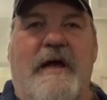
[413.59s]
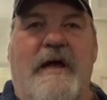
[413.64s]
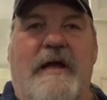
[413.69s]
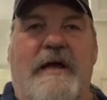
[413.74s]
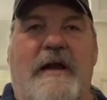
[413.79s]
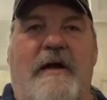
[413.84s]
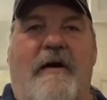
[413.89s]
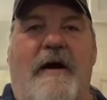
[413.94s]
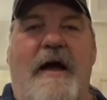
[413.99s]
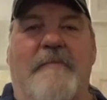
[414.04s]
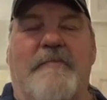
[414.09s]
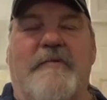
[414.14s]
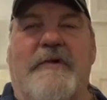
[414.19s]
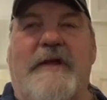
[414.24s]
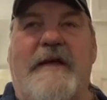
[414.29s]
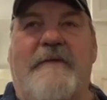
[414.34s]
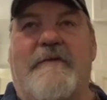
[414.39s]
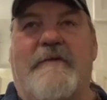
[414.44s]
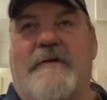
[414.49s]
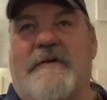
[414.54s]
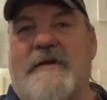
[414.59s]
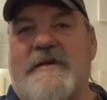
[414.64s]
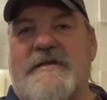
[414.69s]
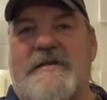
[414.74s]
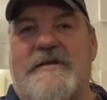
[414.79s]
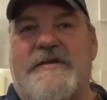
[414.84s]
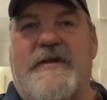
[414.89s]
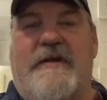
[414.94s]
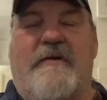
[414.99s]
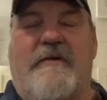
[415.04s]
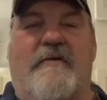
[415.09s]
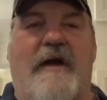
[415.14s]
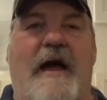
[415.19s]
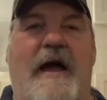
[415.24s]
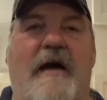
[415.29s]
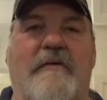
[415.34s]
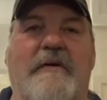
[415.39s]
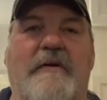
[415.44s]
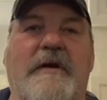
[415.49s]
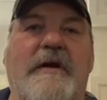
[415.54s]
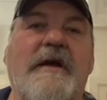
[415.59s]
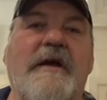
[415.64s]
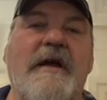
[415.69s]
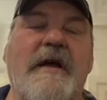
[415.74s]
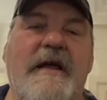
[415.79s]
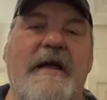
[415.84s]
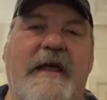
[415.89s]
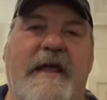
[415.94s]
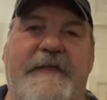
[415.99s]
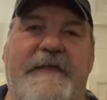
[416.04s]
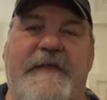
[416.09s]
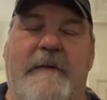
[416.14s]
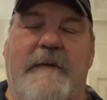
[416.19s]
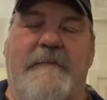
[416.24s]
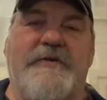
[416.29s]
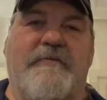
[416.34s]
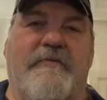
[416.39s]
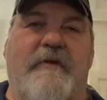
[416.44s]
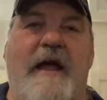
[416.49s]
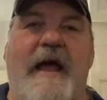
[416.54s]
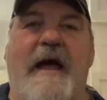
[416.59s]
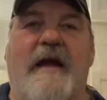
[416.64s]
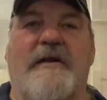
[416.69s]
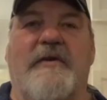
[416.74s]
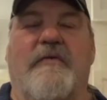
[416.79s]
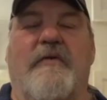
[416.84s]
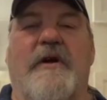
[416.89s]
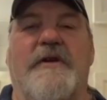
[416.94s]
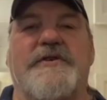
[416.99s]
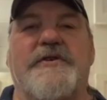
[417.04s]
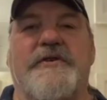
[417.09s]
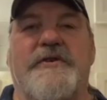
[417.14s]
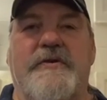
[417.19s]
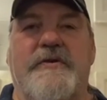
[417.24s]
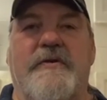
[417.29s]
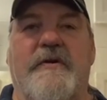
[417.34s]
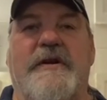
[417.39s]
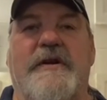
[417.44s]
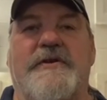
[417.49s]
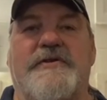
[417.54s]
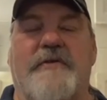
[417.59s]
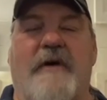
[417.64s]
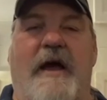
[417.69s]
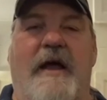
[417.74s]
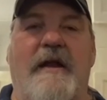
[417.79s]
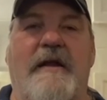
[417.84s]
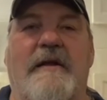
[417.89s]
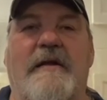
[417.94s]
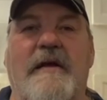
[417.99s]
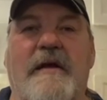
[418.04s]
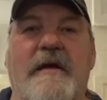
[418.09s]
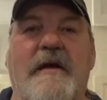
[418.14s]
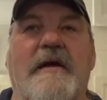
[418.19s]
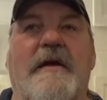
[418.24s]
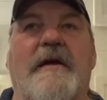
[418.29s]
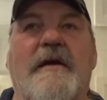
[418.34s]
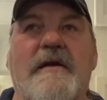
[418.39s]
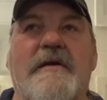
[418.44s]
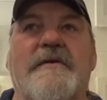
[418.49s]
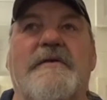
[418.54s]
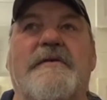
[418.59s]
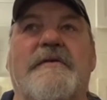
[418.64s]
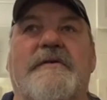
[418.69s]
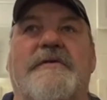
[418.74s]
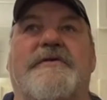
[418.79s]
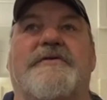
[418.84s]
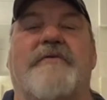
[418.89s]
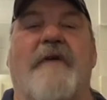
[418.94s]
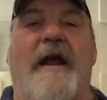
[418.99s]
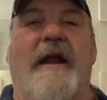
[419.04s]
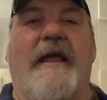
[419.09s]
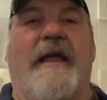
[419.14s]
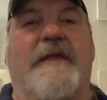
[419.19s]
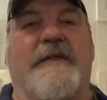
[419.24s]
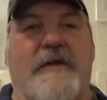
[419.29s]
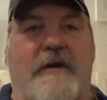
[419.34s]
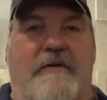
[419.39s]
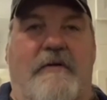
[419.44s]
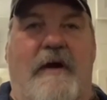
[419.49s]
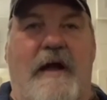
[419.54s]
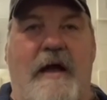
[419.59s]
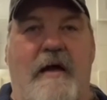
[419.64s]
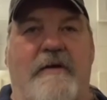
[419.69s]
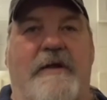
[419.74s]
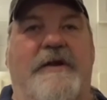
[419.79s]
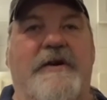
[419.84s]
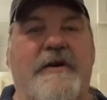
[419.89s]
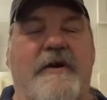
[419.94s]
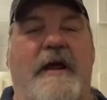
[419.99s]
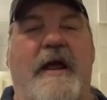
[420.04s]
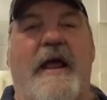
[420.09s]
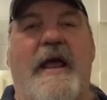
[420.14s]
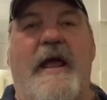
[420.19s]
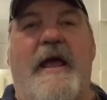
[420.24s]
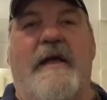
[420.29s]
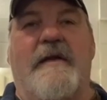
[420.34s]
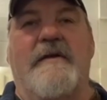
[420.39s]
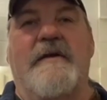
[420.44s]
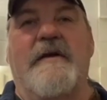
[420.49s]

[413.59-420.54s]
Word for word: You know, I believe in listen to the crowd, get them to react to what you're doing, and try to try to get the crowd in your hand.